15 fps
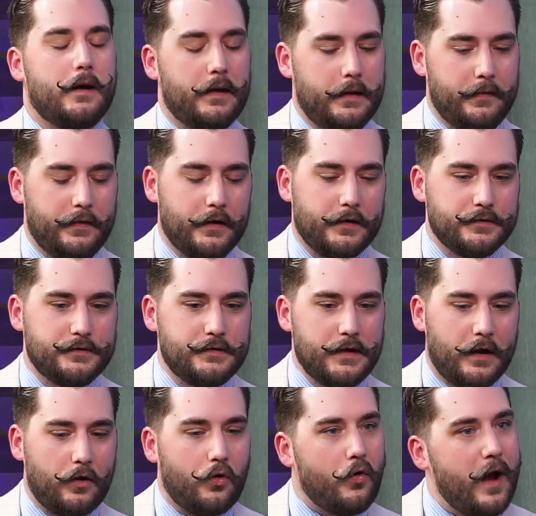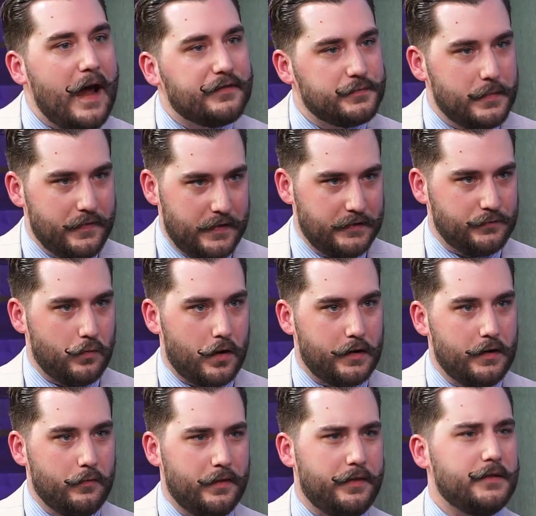There's a craftsman that's
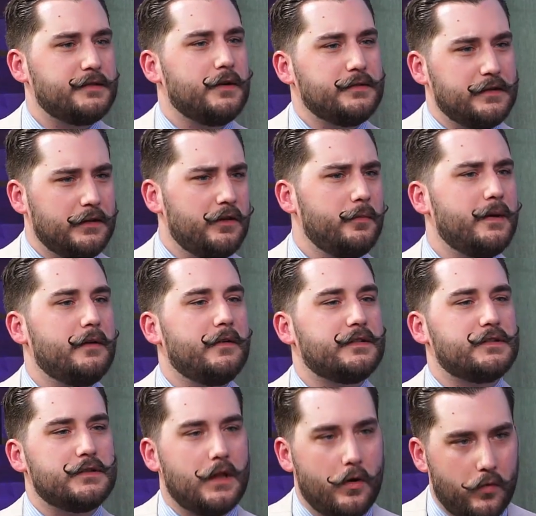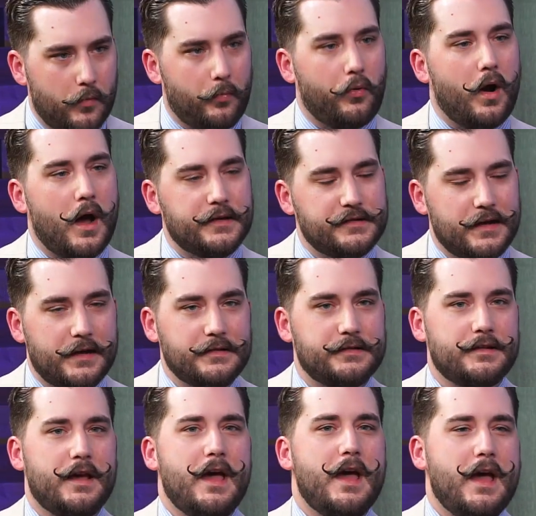working with it. So it's a little bit of a slower process,
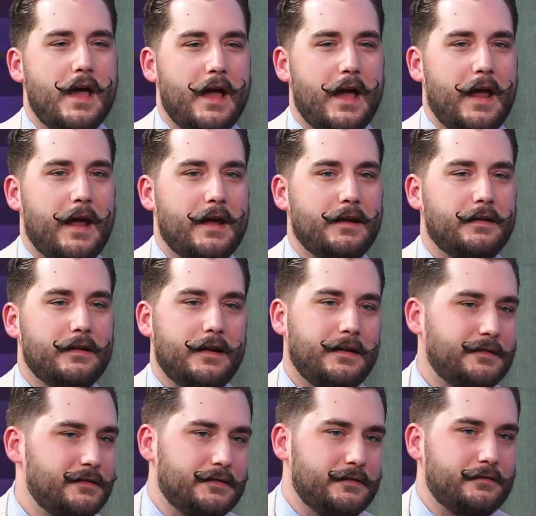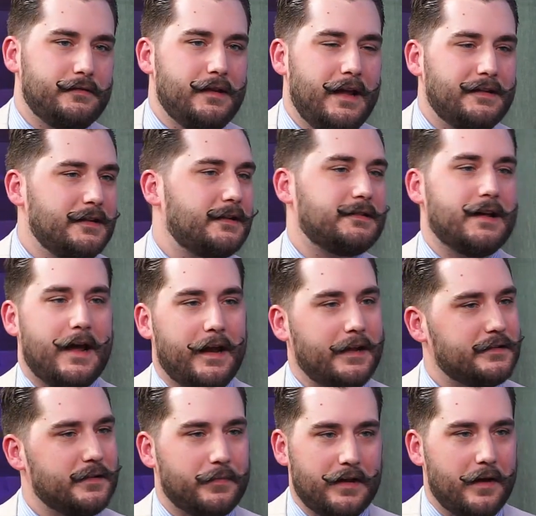and it's exciting.
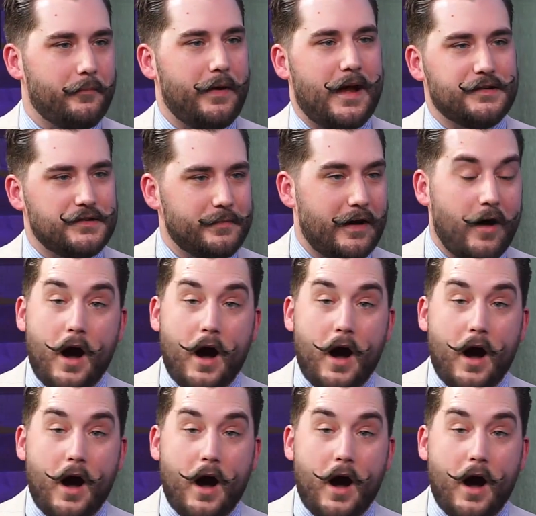It's something I'm passionate about.